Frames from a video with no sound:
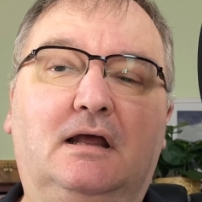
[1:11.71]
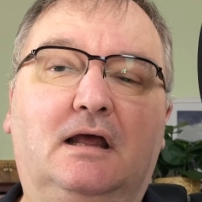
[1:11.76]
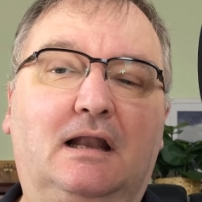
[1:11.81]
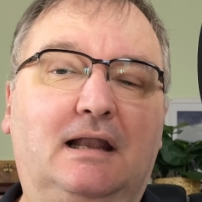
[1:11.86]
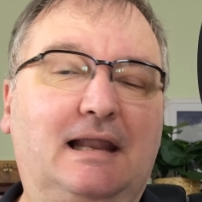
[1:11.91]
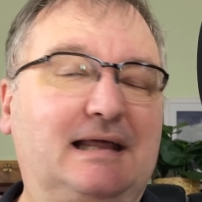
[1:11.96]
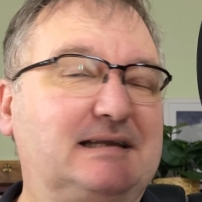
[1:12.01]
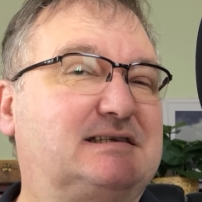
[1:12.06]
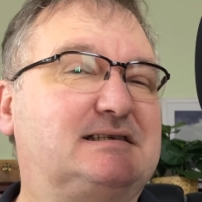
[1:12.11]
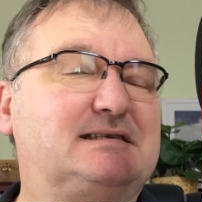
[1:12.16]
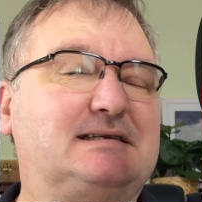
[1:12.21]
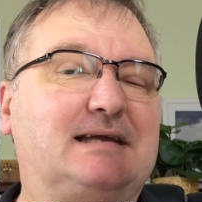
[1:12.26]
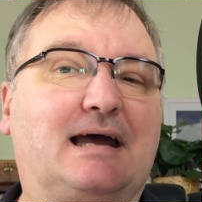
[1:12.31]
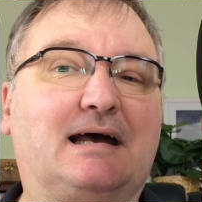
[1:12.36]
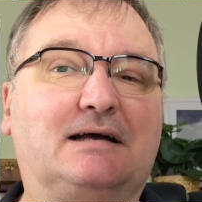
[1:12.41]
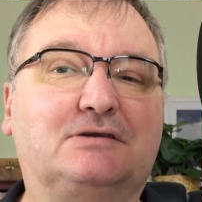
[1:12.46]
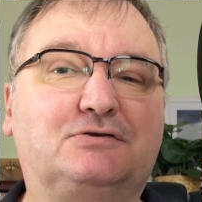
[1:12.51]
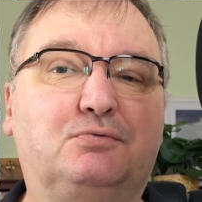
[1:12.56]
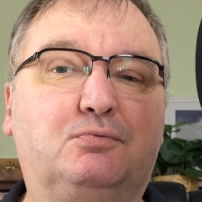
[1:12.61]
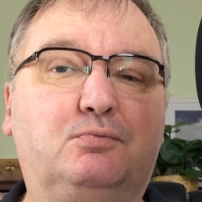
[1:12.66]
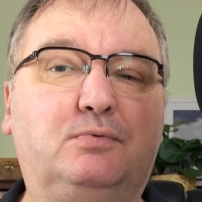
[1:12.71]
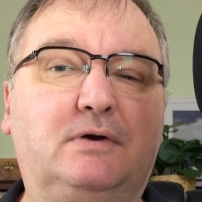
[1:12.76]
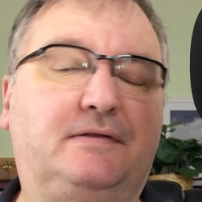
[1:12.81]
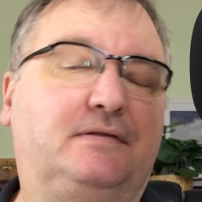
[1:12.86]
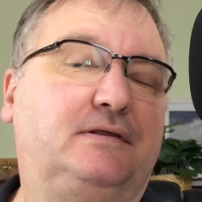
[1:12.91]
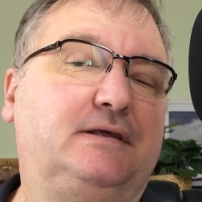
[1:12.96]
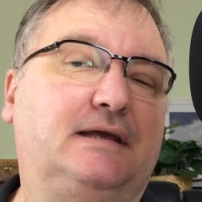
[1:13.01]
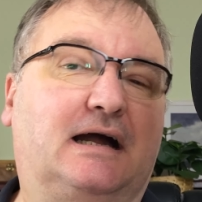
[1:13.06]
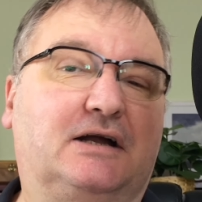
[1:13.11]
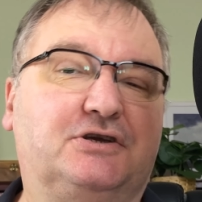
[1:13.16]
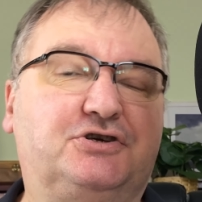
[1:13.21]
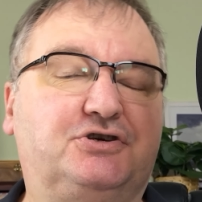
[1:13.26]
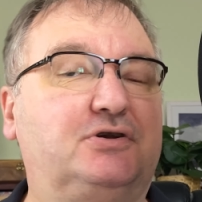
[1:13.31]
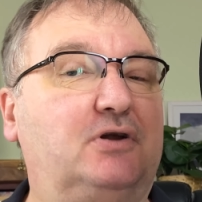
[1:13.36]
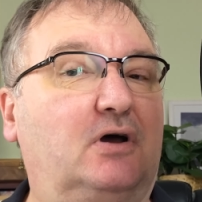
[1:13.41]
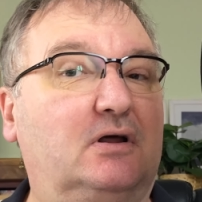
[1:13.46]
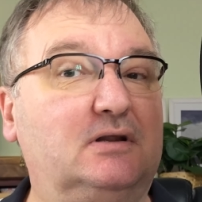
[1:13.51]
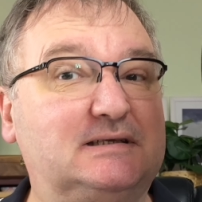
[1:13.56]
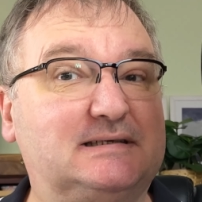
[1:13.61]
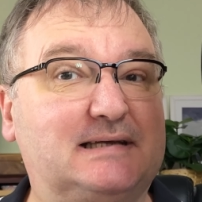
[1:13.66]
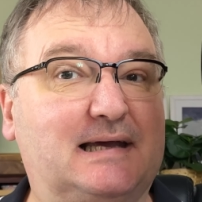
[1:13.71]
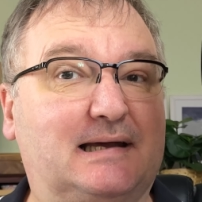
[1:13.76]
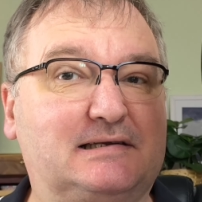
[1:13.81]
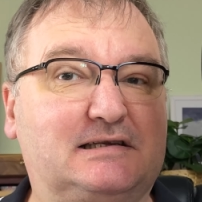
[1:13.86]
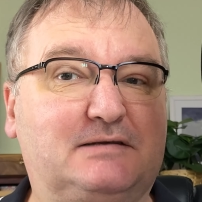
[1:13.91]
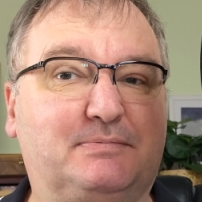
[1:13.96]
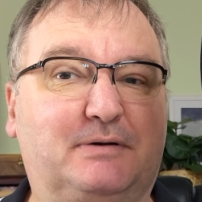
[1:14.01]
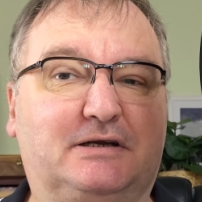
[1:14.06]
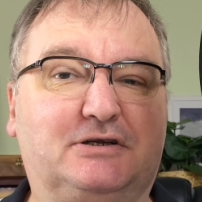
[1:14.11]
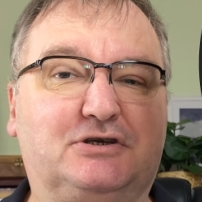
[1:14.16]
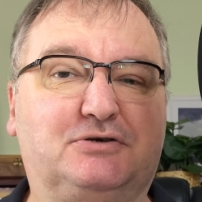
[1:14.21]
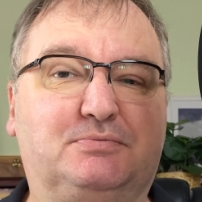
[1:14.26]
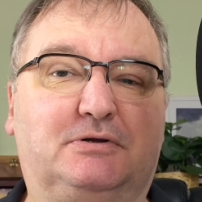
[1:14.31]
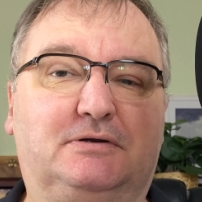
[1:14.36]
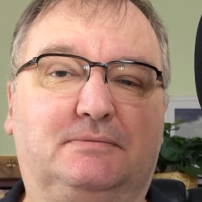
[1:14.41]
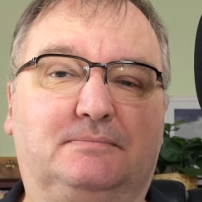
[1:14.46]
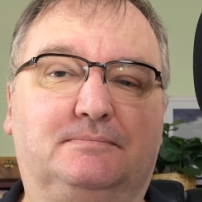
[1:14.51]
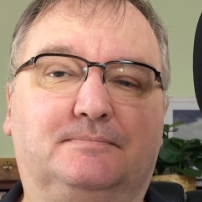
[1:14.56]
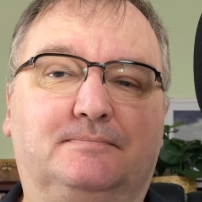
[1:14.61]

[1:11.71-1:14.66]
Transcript: Let's start with the action or the task management.